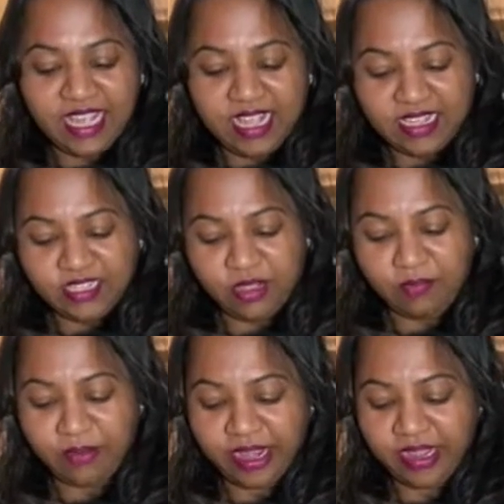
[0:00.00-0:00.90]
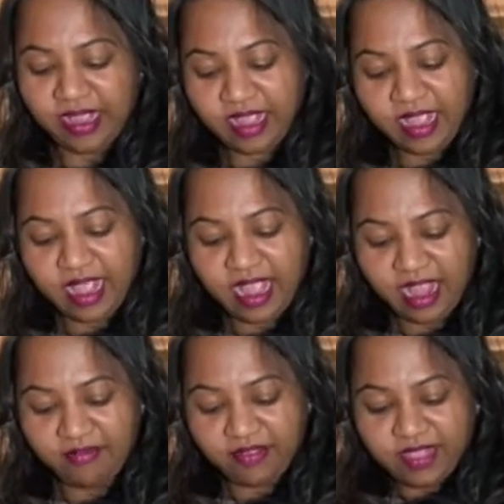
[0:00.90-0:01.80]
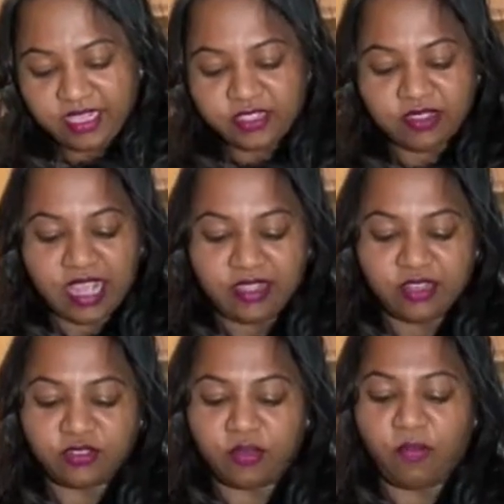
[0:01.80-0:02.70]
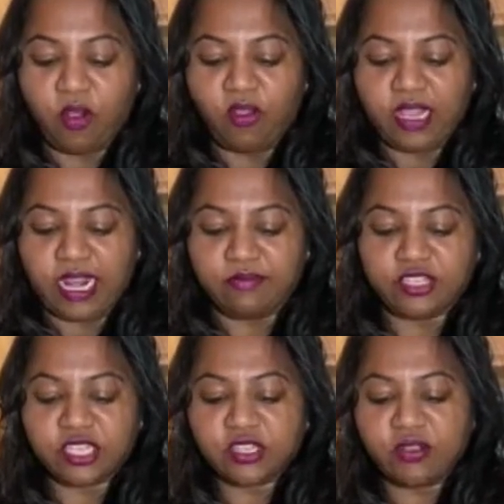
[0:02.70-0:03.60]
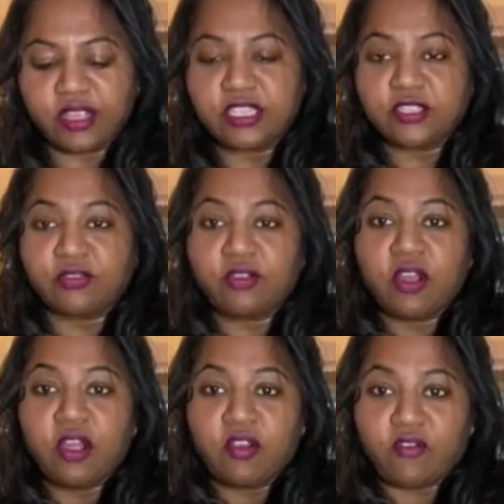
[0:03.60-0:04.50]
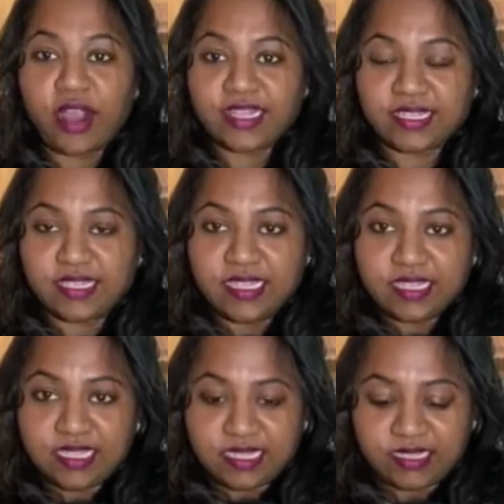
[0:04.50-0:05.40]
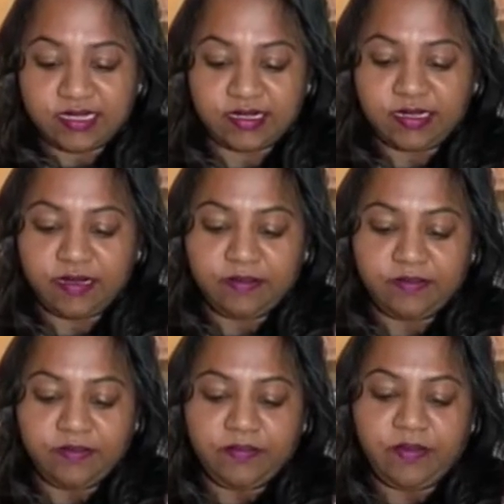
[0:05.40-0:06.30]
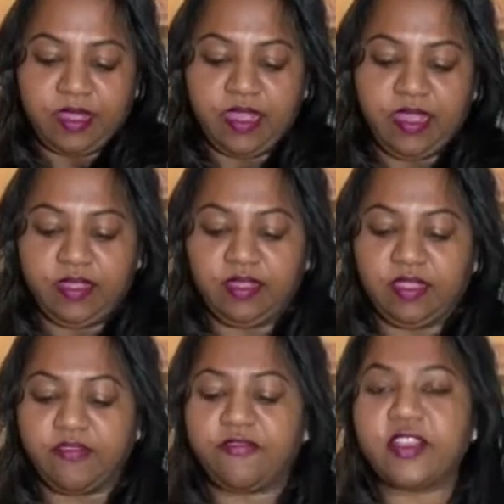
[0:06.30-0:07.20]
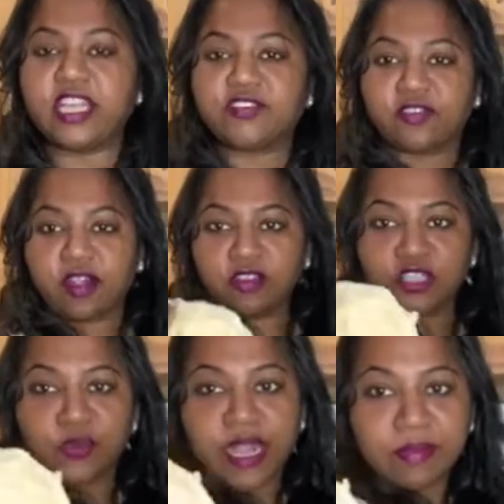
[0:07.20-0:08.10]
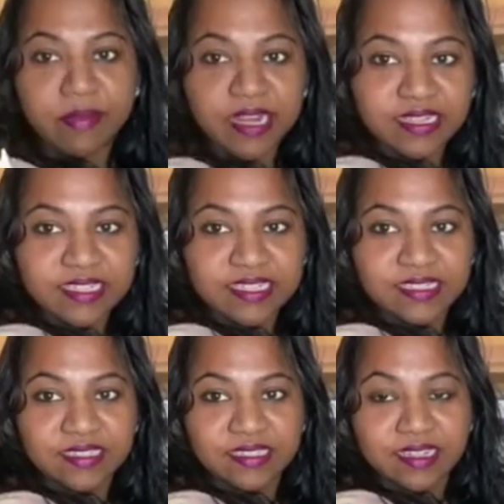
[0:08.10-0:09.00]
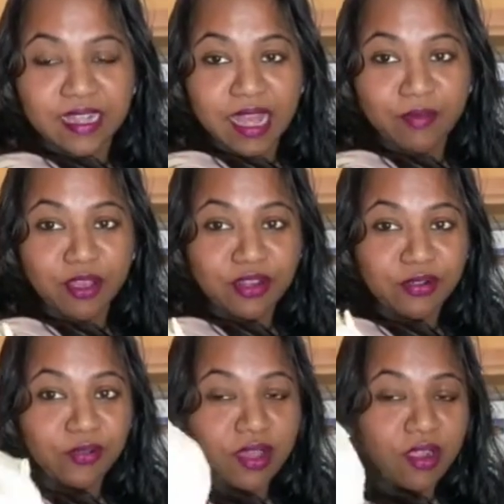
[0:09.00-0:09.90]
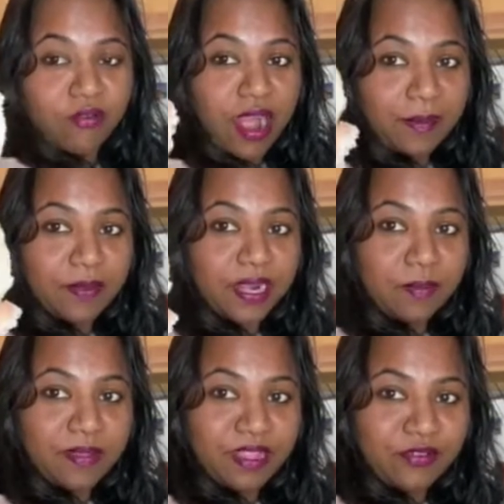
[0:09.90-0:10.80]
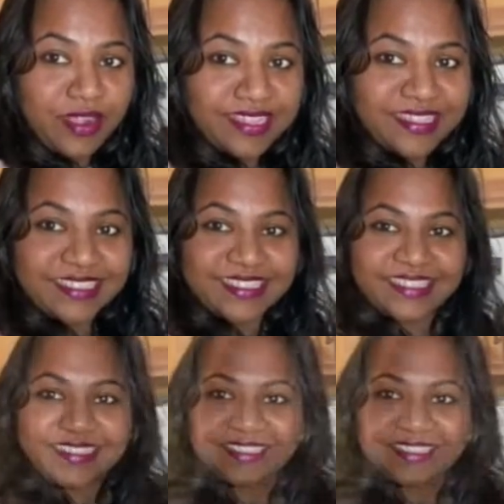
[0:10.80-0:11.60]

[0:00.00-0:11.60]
So I bring everything together into a ball, and I'm just going to rest this in the fridge for around 20 minutes. I'm going to wrap it up and then rest this.